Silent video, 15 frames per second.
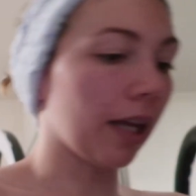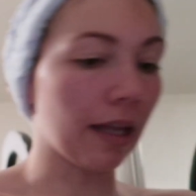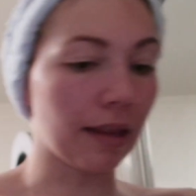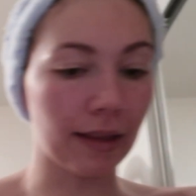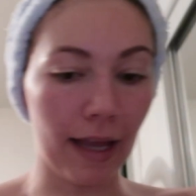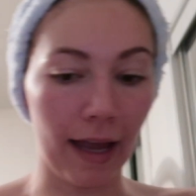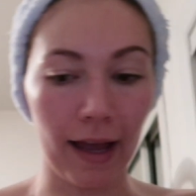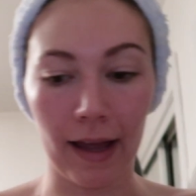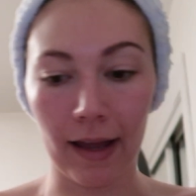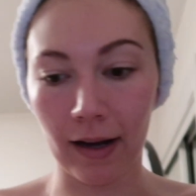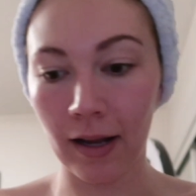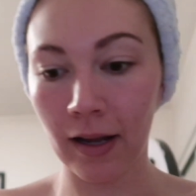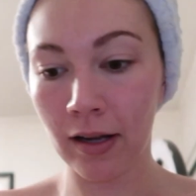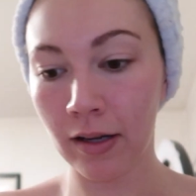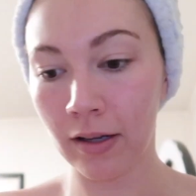get that
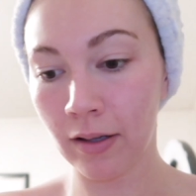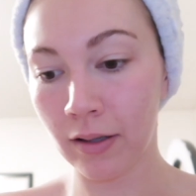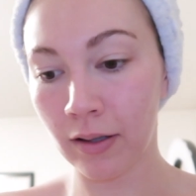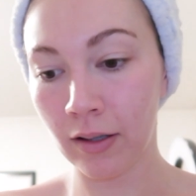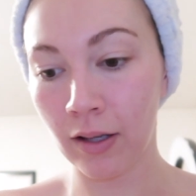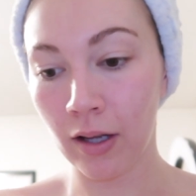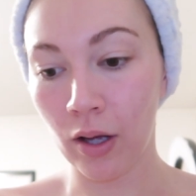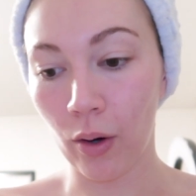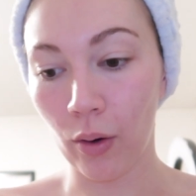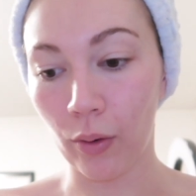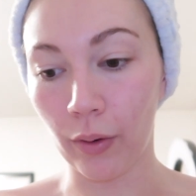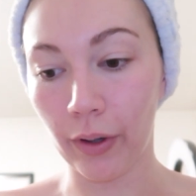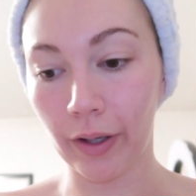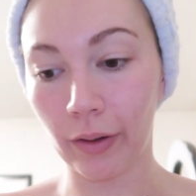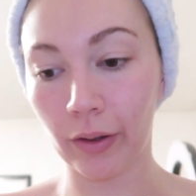
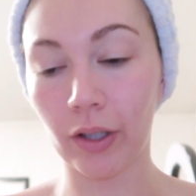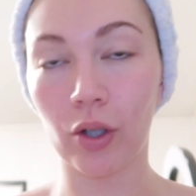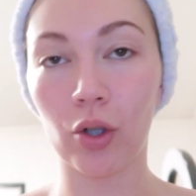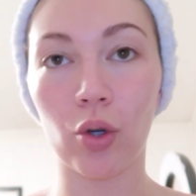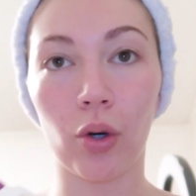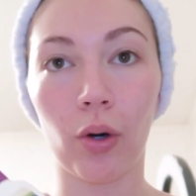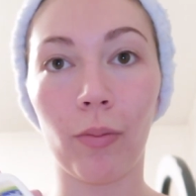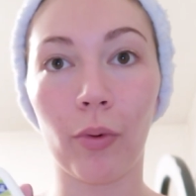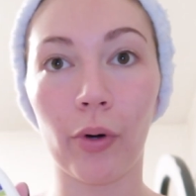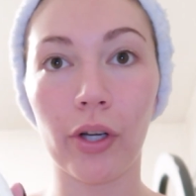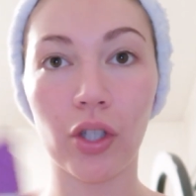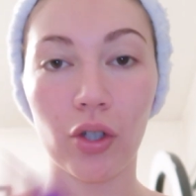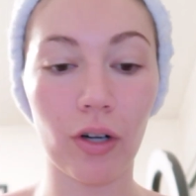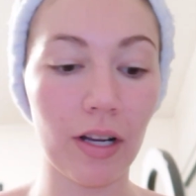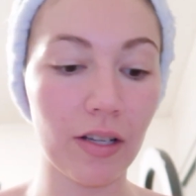oil control
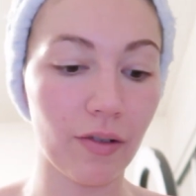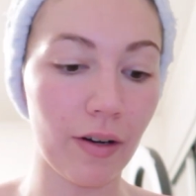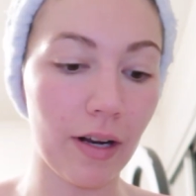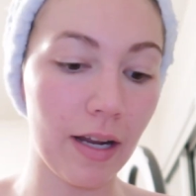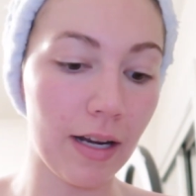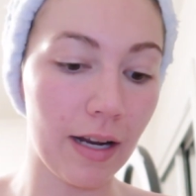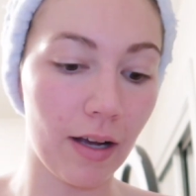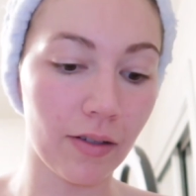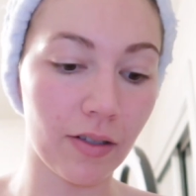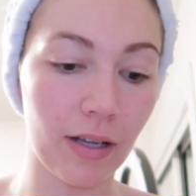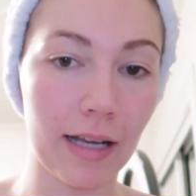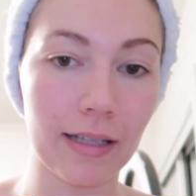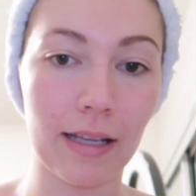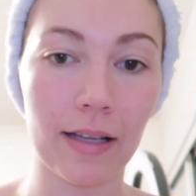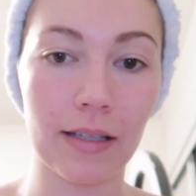moisturizer in. It also
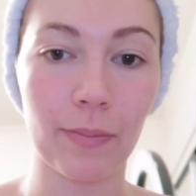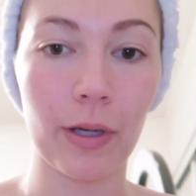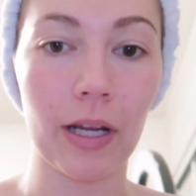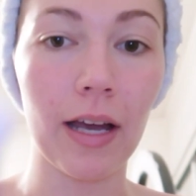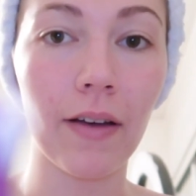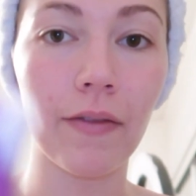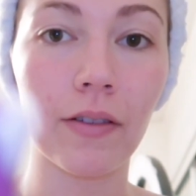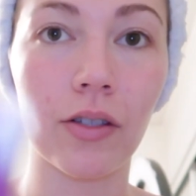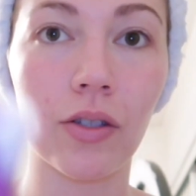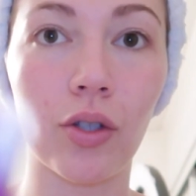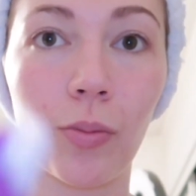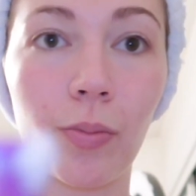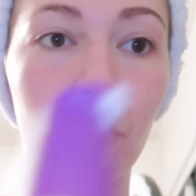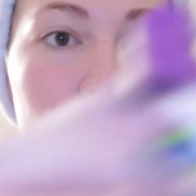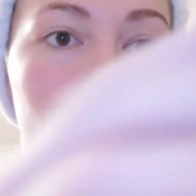has SPF. It's
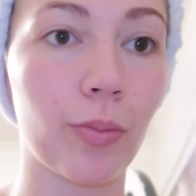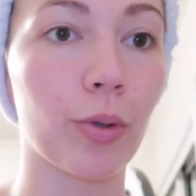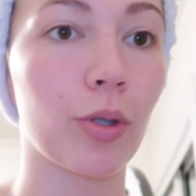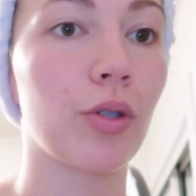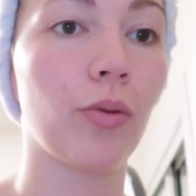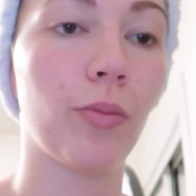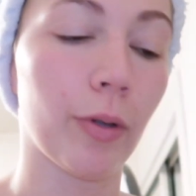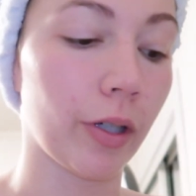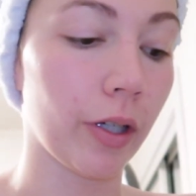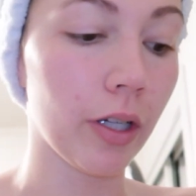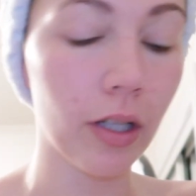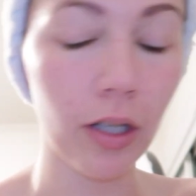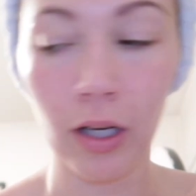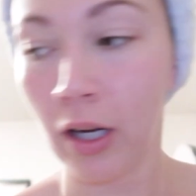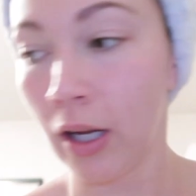super super super
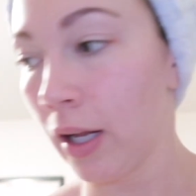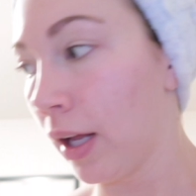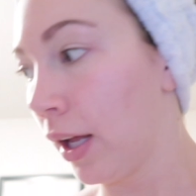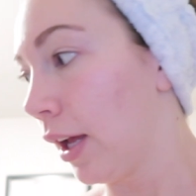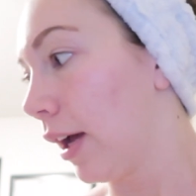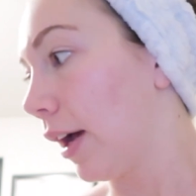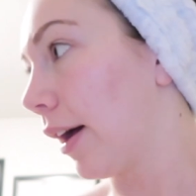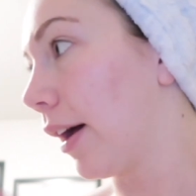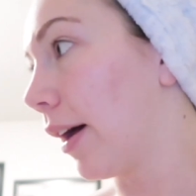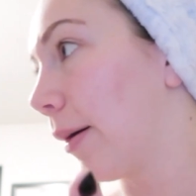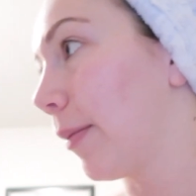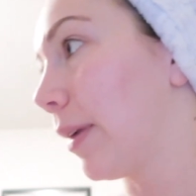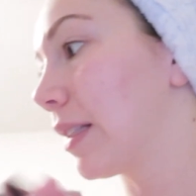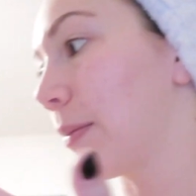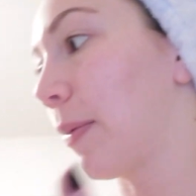good.
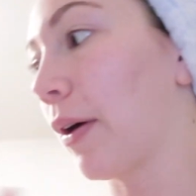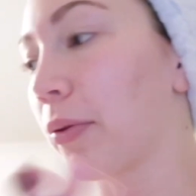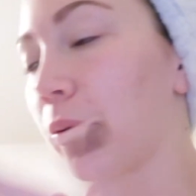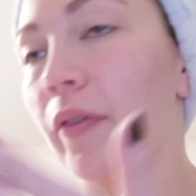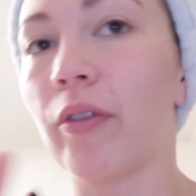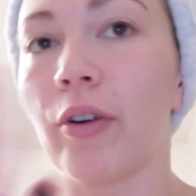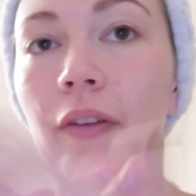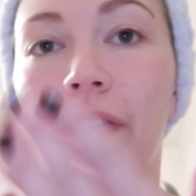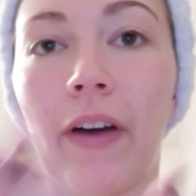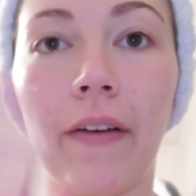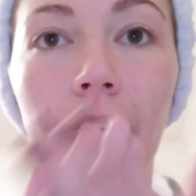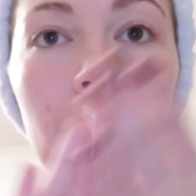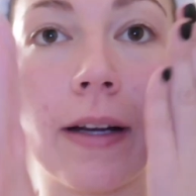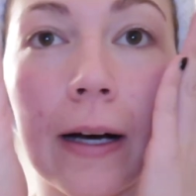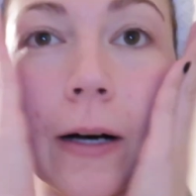It's about 3:45
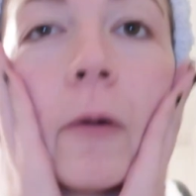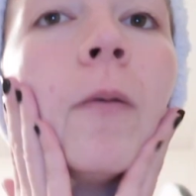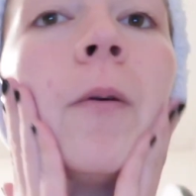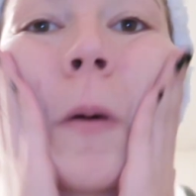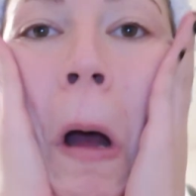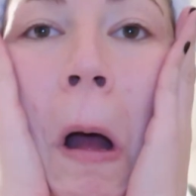right now.